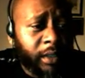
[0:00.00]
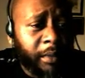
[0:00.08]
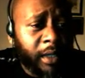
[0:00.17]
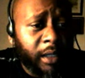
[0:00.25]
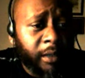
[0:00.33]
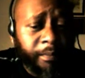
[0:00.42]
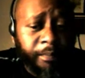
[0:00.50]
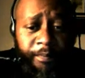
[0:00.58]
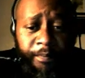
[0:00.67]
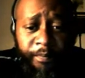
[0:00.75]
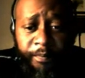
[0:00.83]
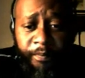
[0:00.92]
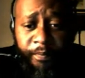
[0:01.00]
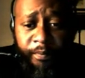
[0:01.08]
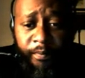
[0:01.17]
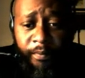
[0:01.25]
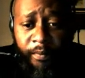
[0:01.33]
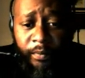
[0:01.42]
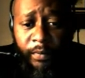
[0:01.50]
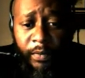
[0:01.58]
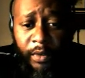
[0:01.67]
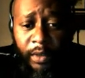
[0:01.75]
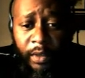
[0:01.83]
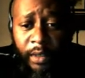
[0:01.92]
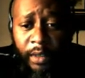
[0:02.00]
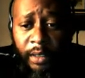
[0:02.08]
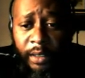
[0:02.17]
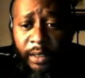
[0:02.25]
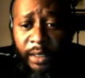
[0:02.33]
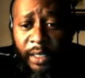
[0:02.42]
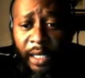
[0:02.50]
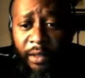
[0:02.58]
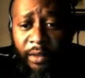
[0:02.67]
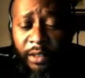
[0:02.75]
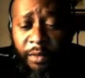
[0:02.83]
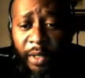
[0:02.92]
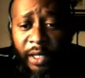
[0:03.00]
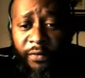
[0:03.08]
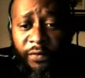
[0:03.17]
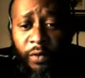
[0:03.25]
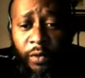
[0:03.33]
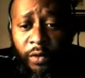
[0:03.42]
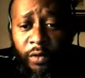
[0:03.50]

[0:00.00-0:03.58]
Let's check out this pitiful, this pitiful,